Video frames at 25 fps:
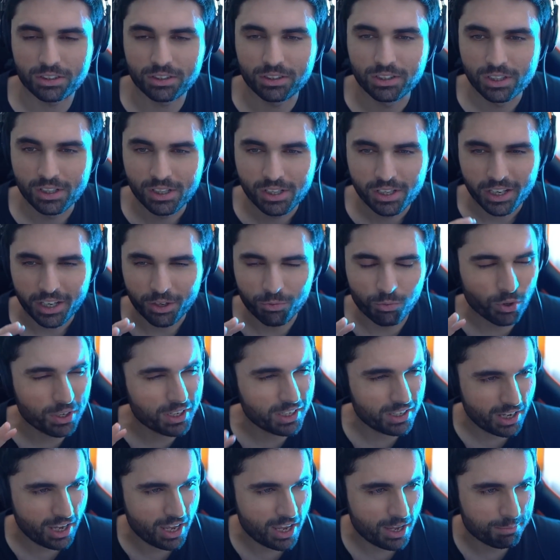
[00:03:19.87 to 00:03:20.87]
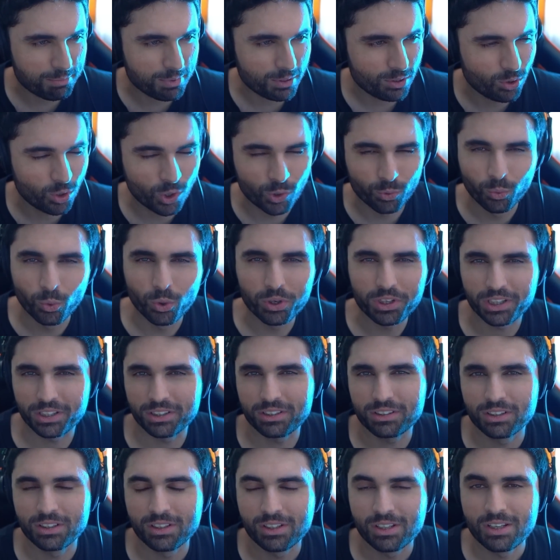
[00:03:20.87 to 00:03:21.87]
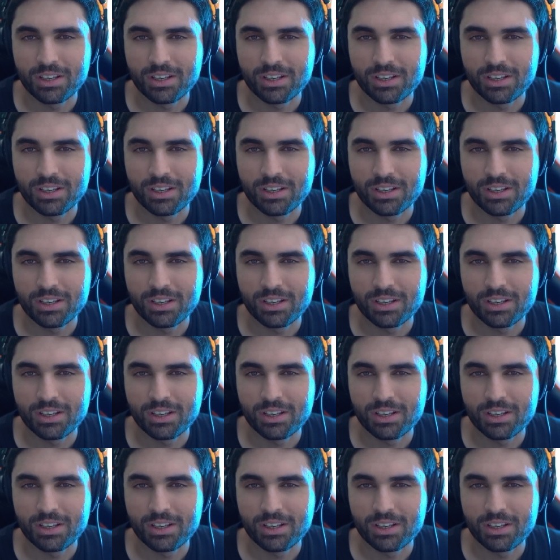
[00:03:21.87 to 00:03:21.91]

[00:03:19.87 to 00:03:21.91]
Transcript: Bruh. It wouldn't happen, or would it?